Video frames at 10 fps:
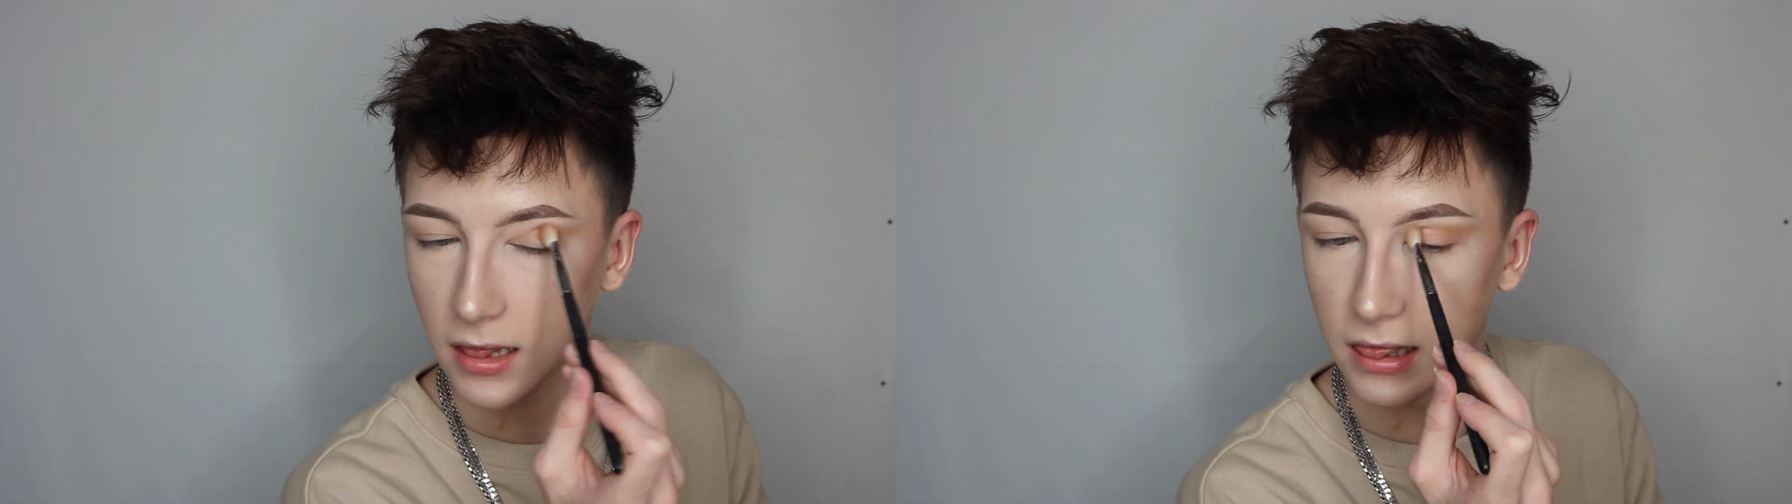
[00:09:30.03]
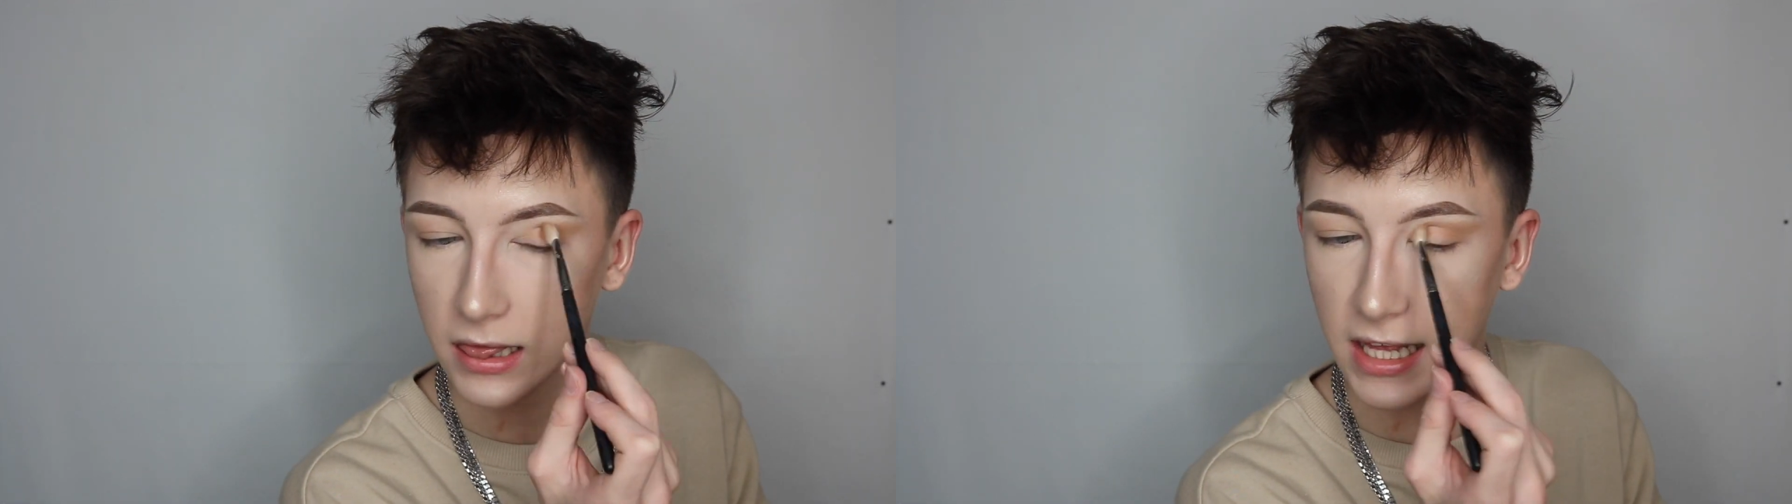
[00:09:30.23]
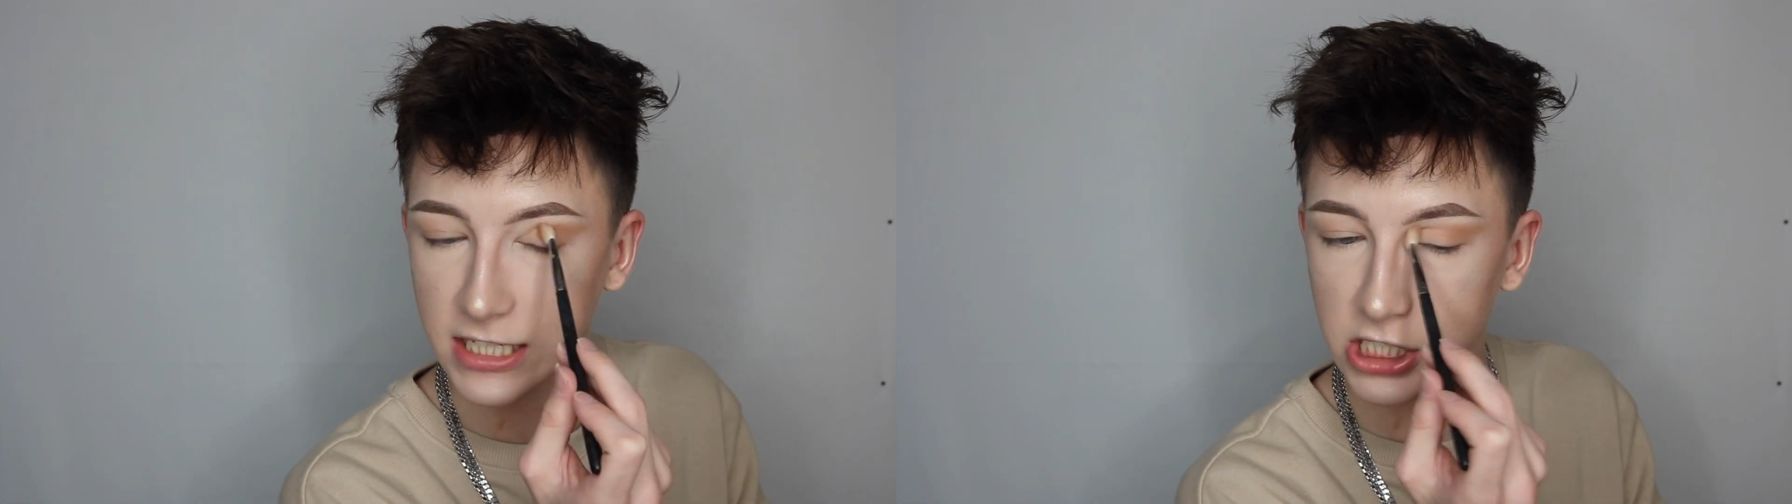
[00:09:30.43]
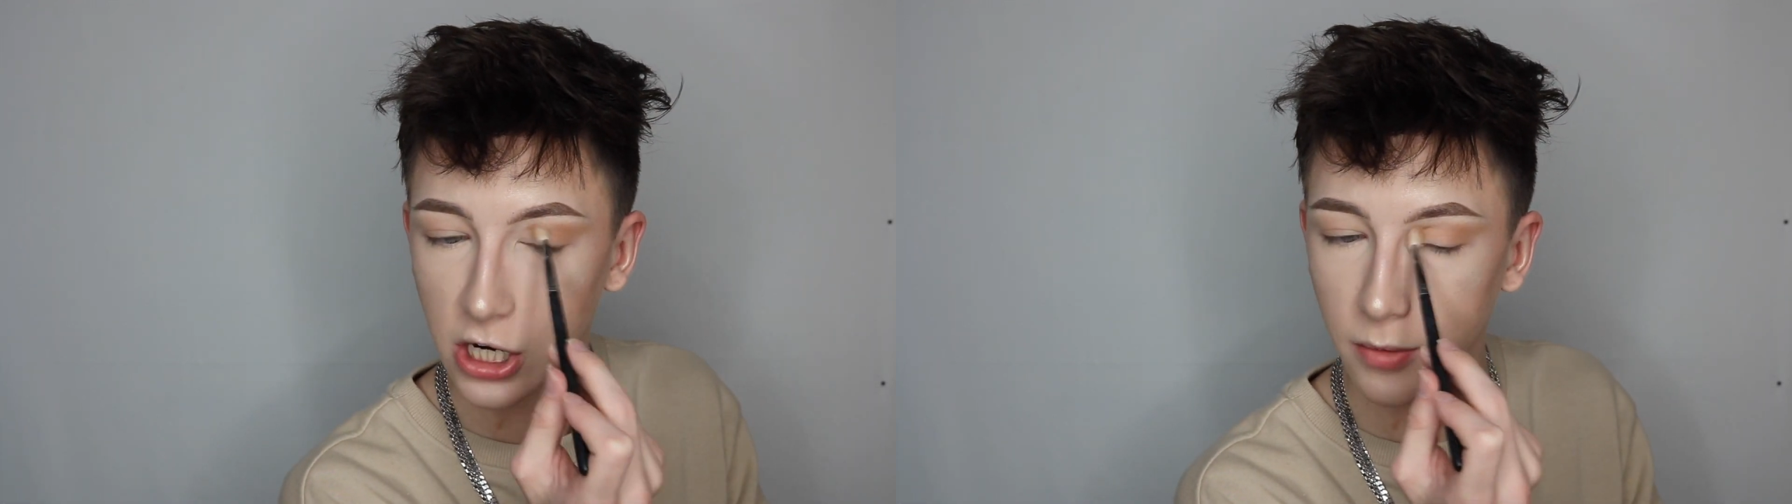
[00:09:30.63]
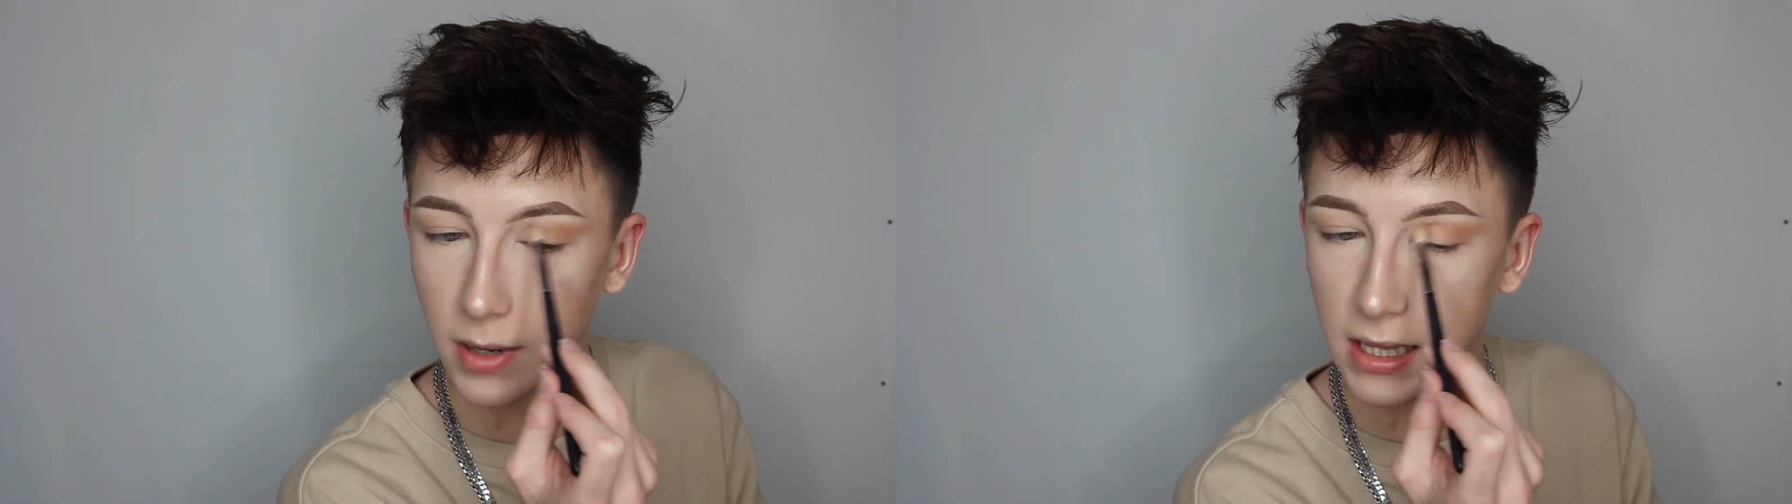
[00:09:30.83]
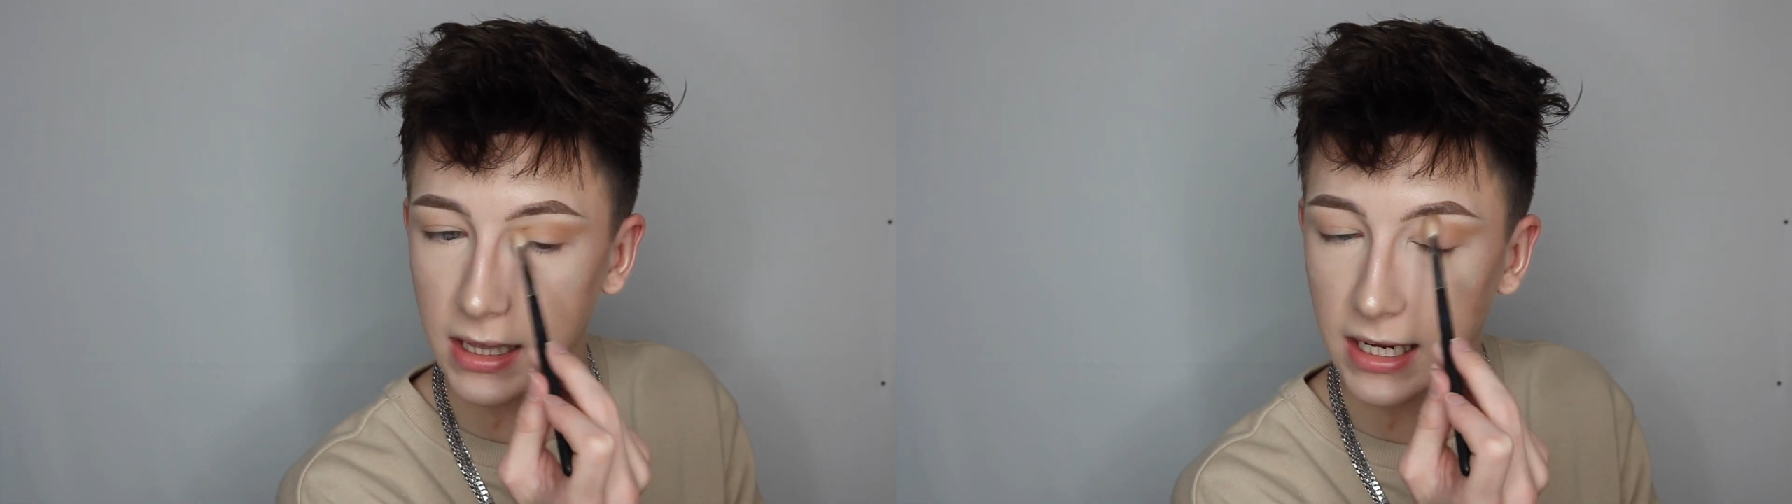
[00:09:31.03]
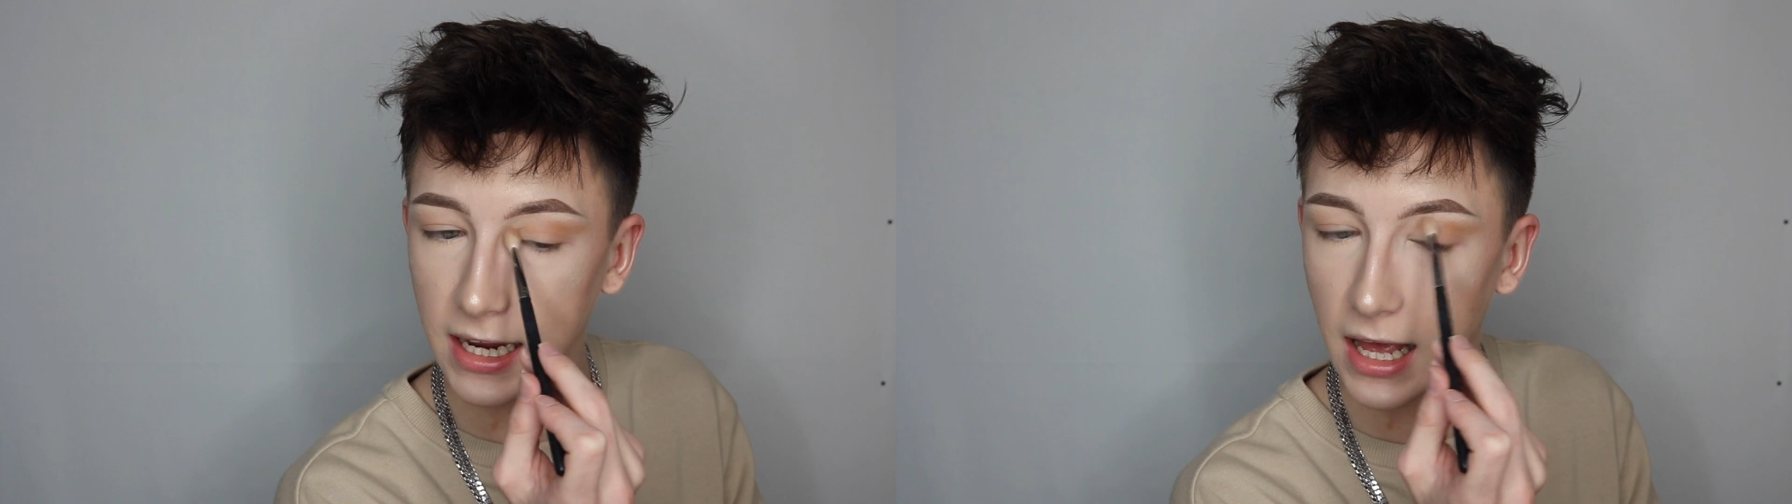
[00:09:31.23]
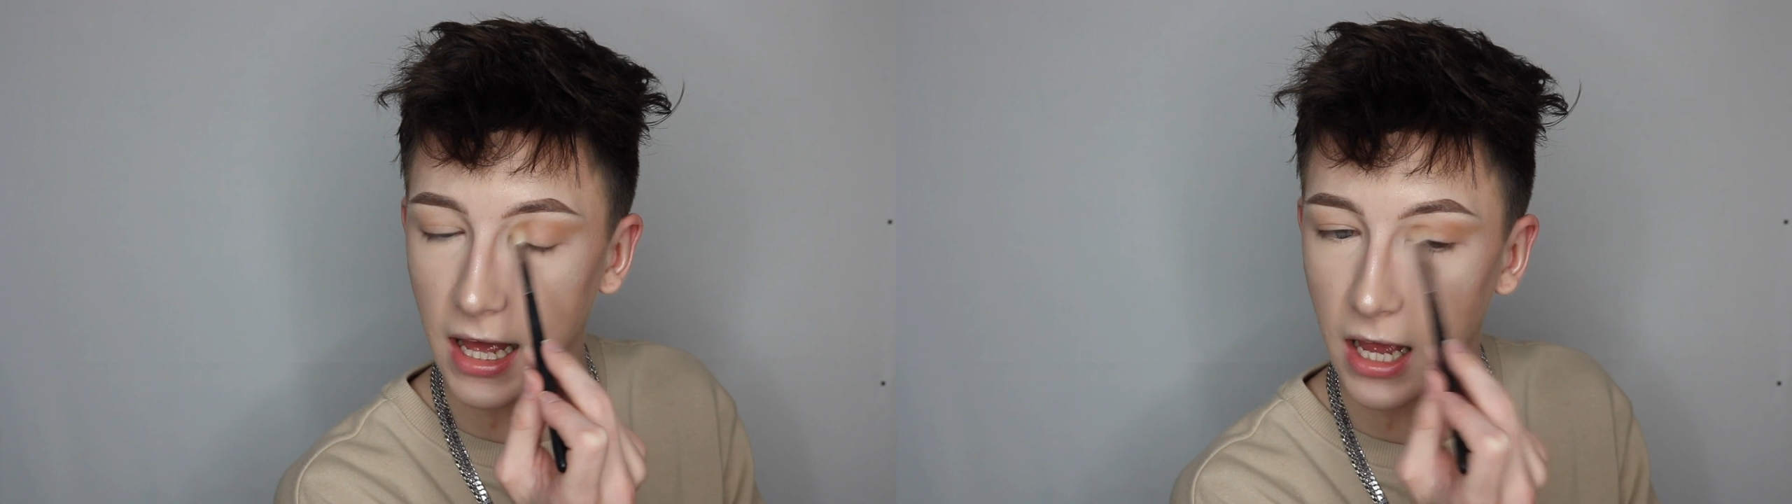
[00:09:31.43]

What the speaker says: literally